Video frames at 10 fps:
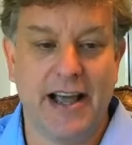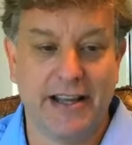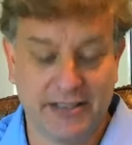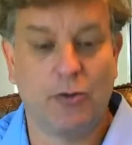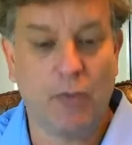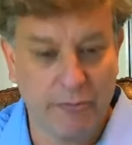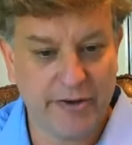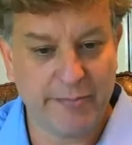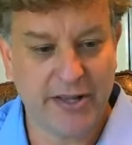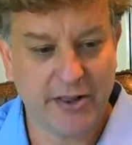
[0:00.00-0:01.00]
And so what
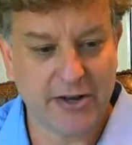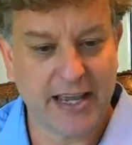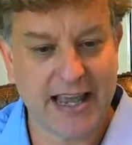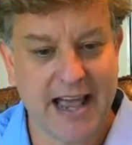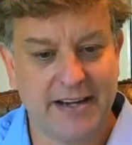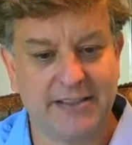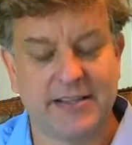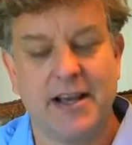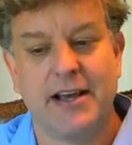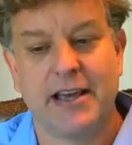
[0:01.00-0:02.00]
we've been looking at
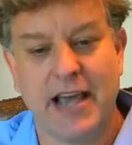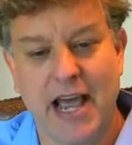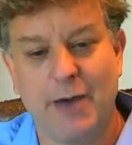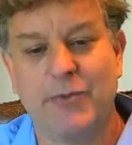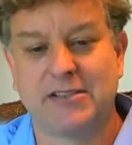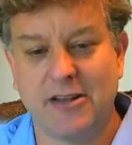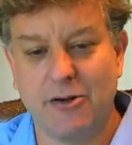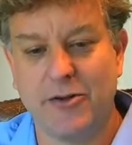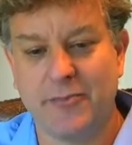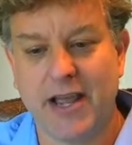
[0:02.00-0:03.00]
is, can we
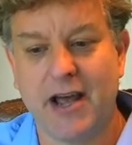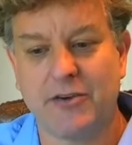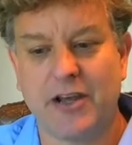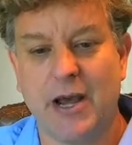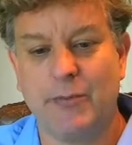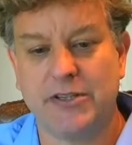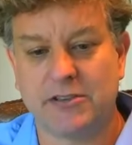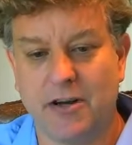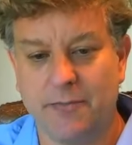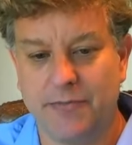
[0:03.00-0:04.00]
slow them down? Can we
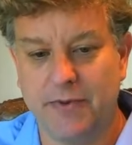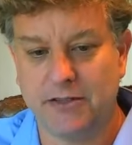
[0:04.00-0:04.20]
stop